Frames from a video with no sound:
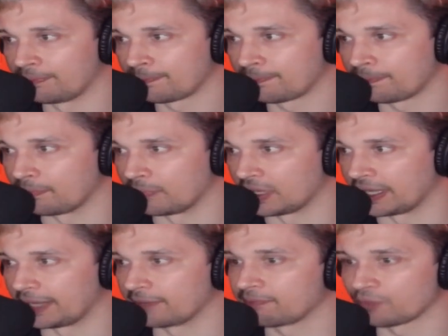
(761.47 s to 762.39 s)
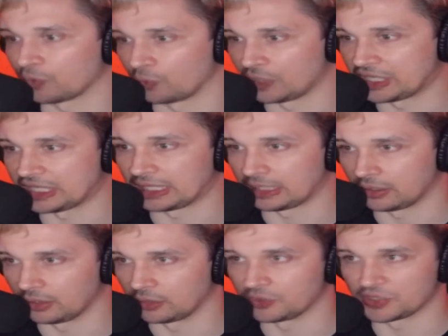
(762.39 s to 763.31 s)
But we did
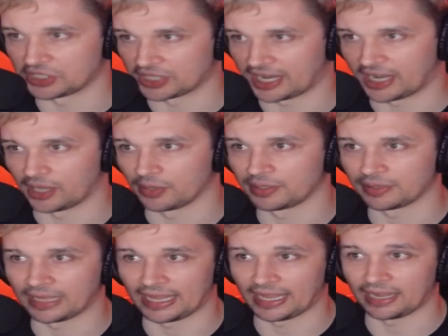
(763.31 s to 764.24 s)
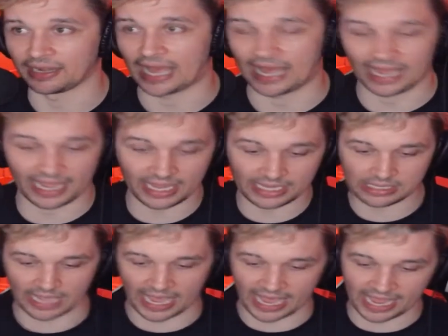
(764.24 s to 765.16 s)
lose the child, and I
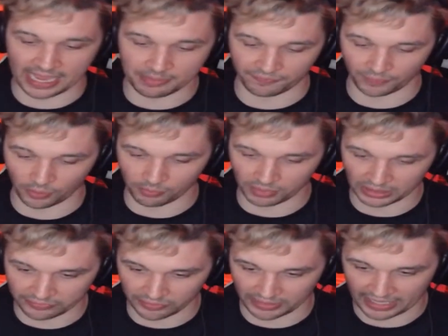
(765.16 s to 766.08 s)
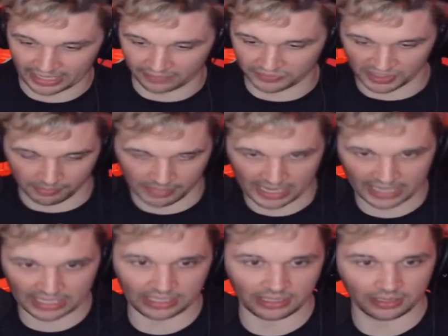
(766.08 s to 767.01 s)
am a firm believer that if
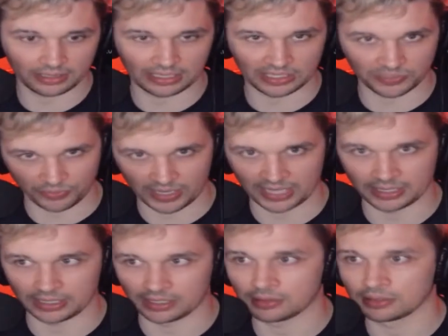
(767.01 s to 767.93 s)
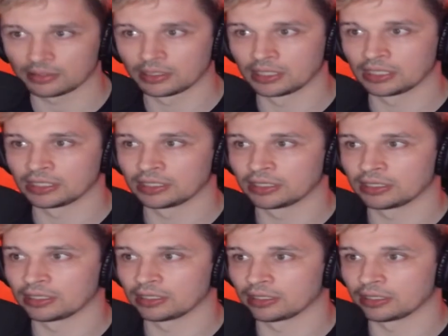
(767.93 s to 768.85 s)
somebody is pregnant,
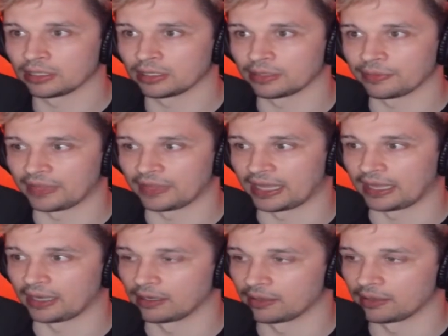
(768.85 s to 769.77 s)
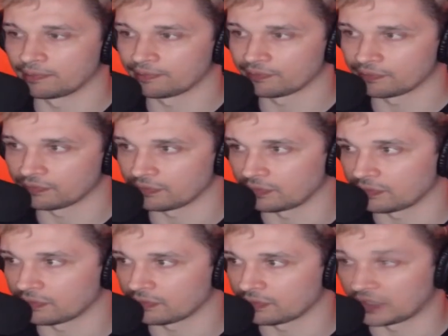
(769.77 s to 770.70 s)
then
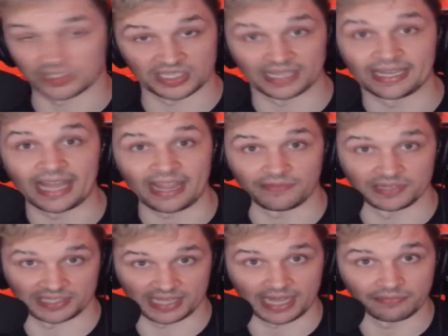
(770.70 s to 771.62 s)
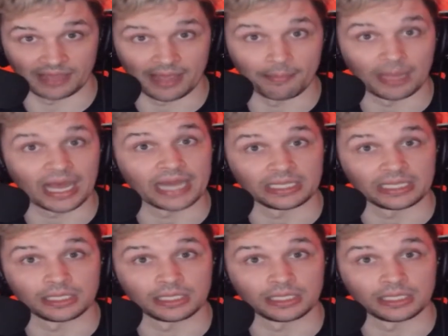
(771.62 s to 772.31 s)
there's a life inside of that body.